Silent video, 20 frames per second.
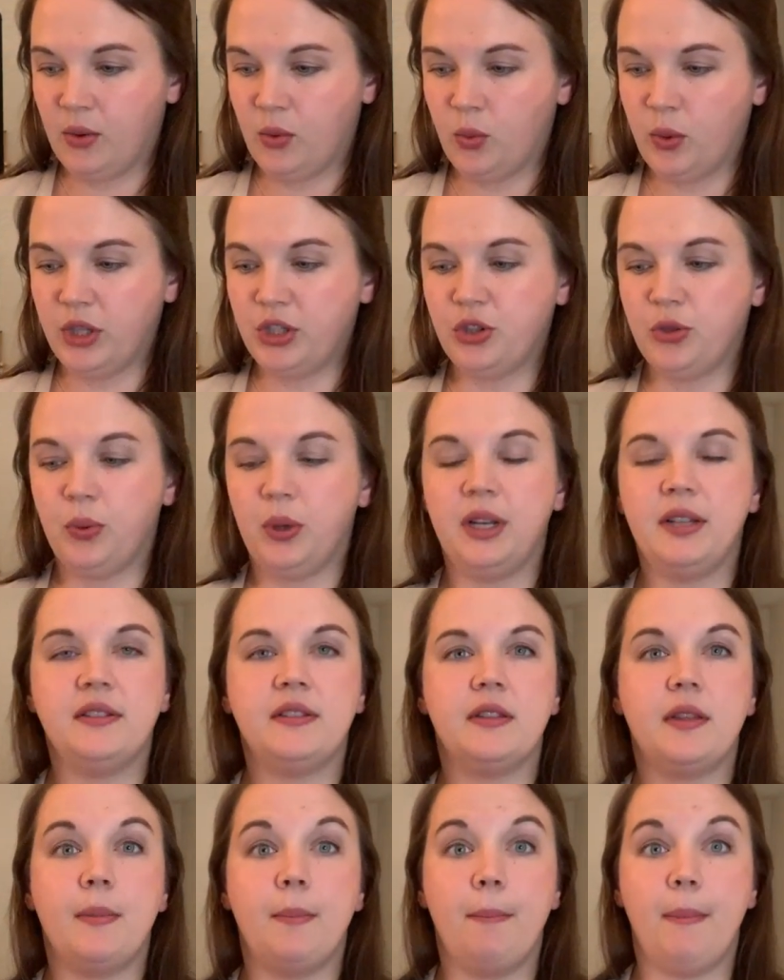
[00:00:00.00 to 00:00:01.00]
which one
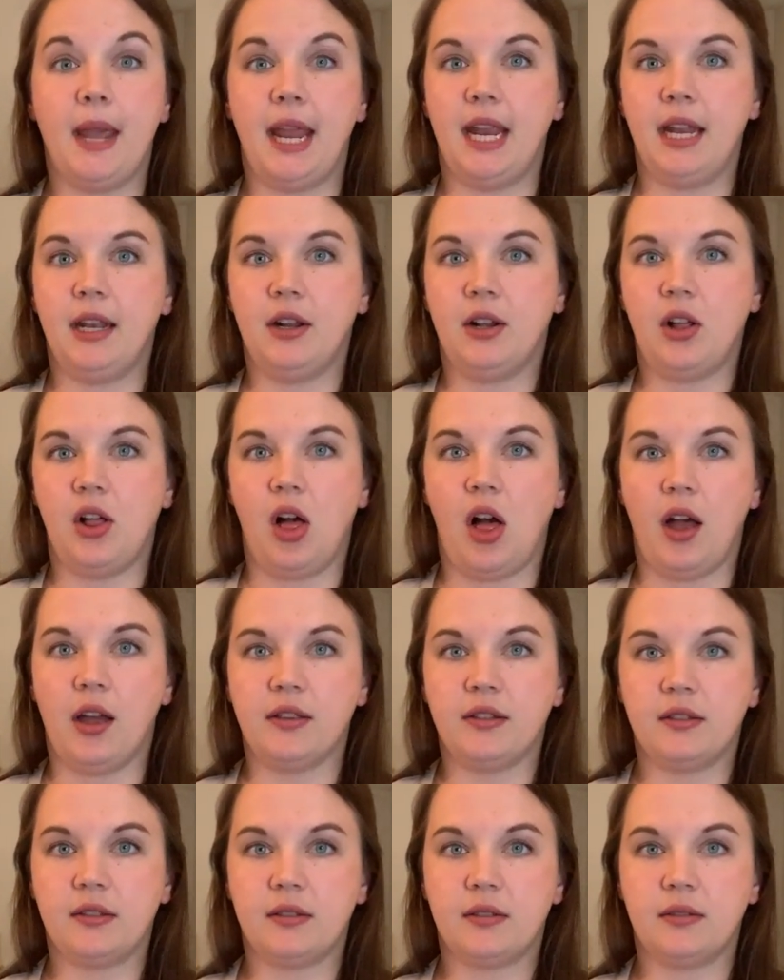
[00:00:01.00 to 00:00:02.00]
is the main
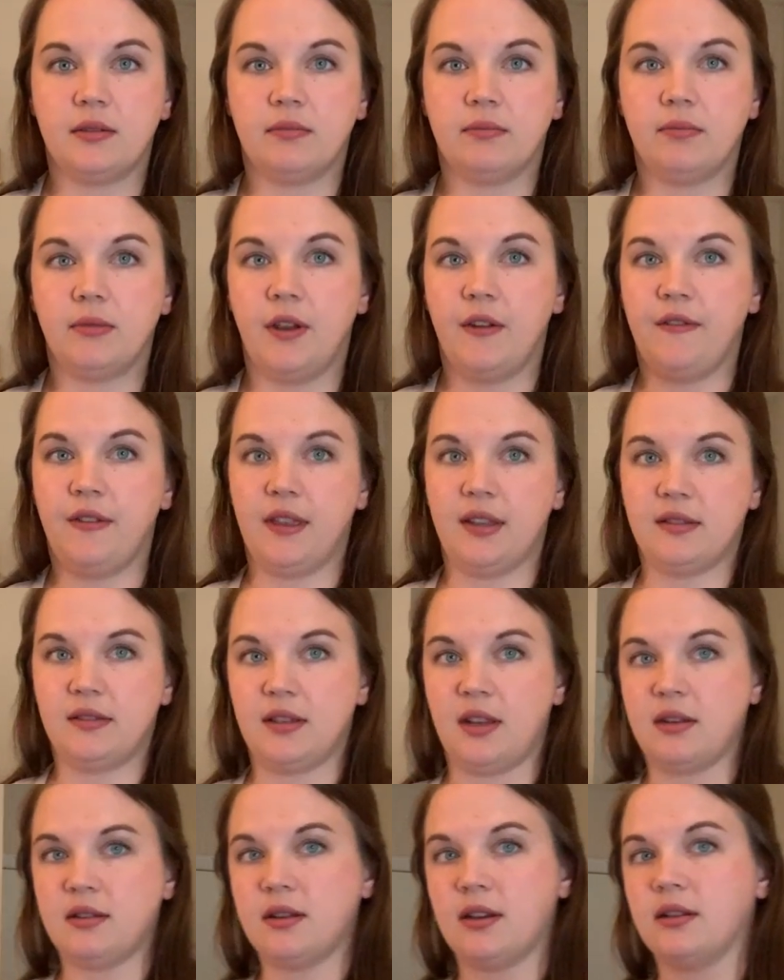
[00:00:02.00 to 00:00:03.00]
clause of this
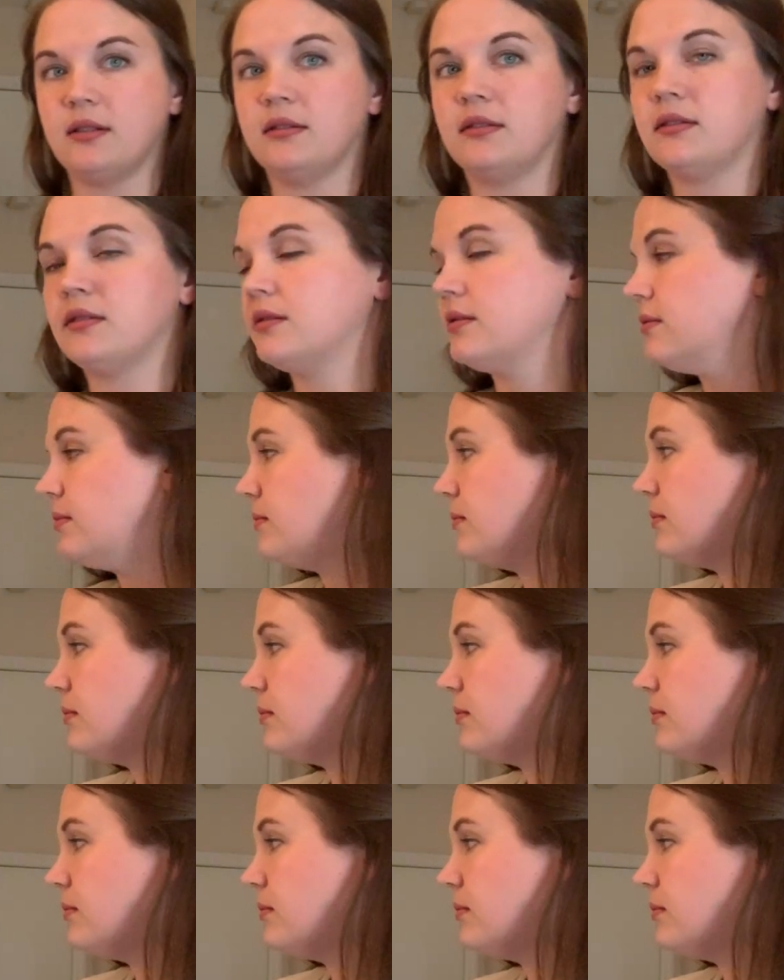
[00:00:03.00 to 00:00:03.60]
sentence?